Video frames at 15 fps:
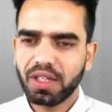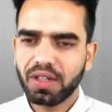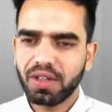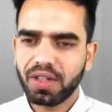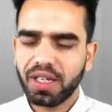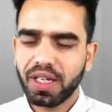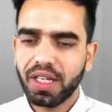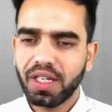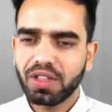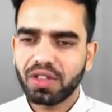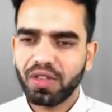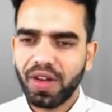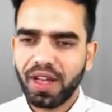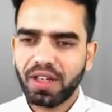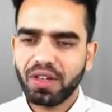Okay, so
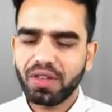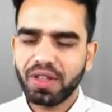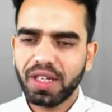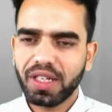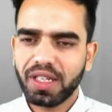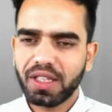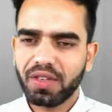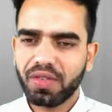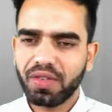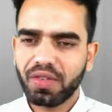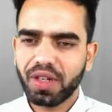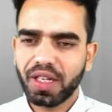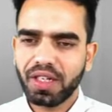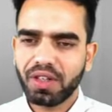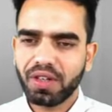when you take the food
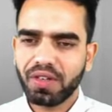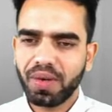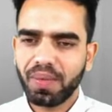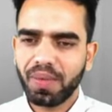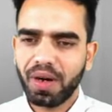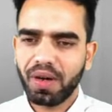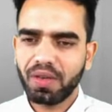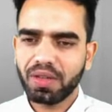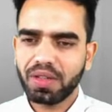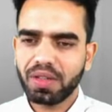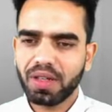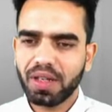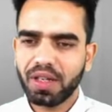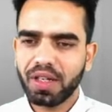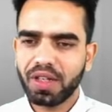into your mouth,
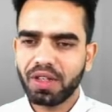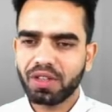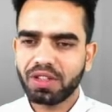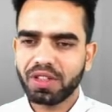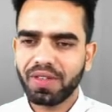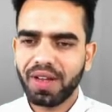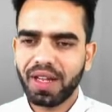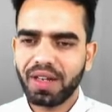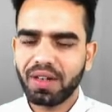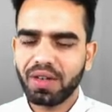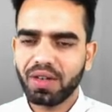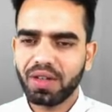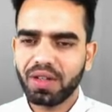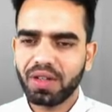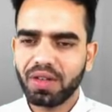you swallow,
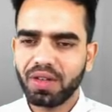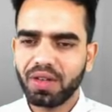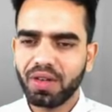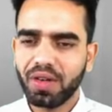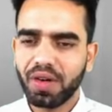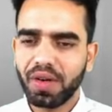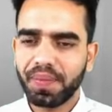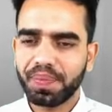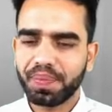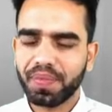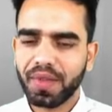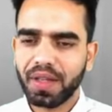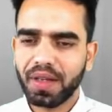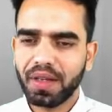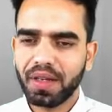you
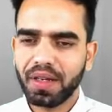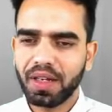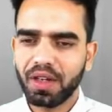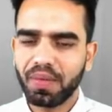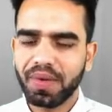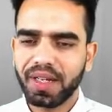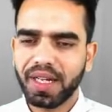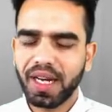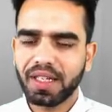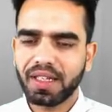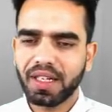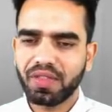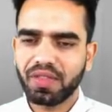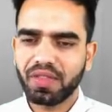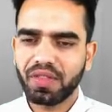lubricate
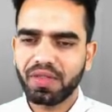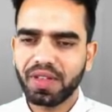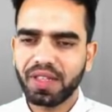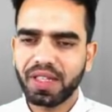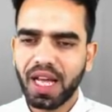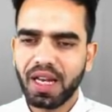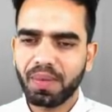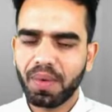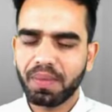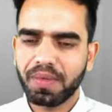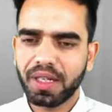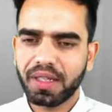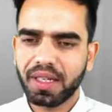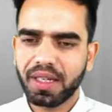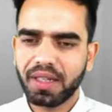that food with the help of
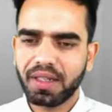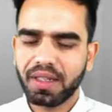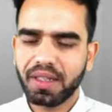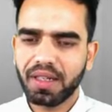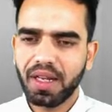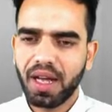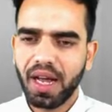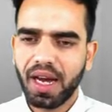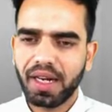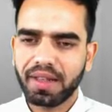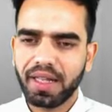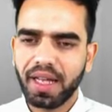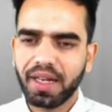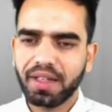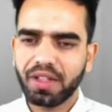the tongue, and
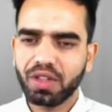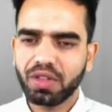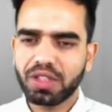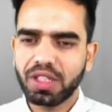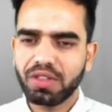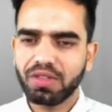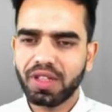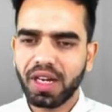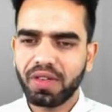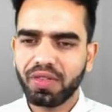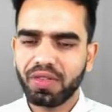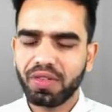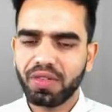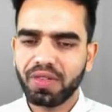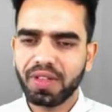then you chew that
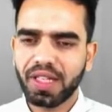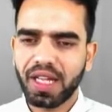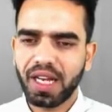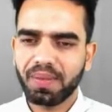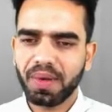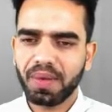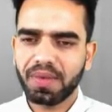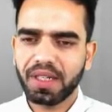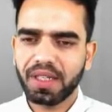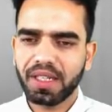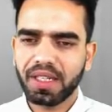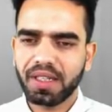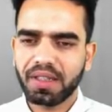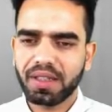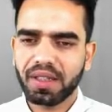food with the help of the
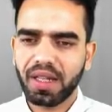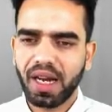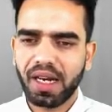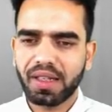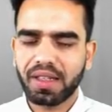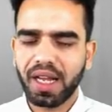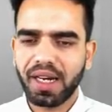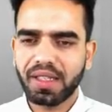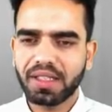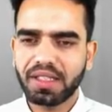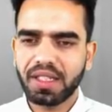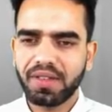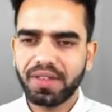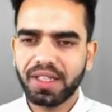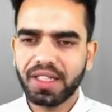teeth, and that
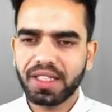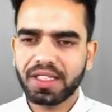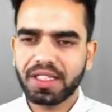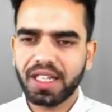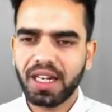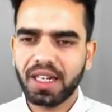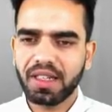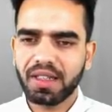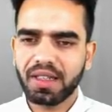chewing is called